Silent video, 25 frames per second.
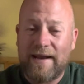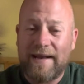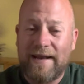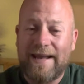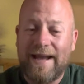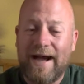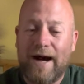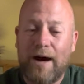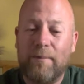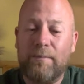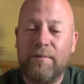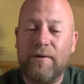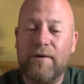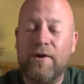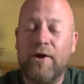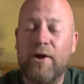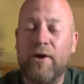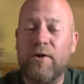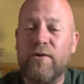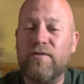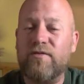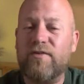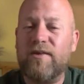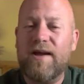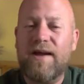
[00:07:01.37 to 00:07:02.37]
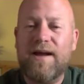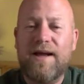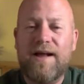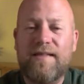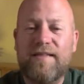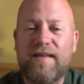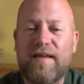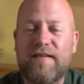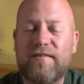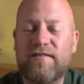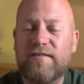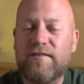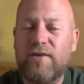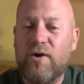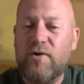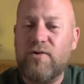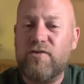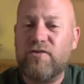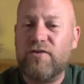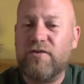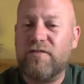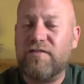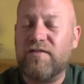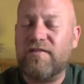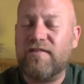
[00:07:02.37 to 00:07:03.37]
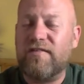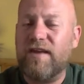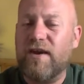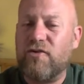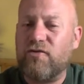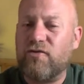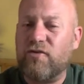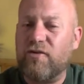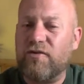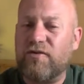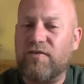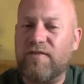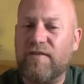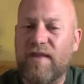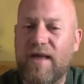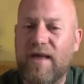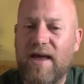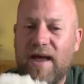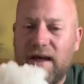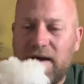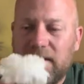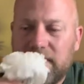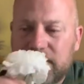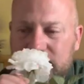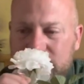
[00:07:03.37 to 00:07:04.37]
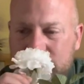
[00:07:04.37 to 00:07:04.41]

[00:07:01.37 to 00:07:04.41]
the upper notes, there's notes of citrus there,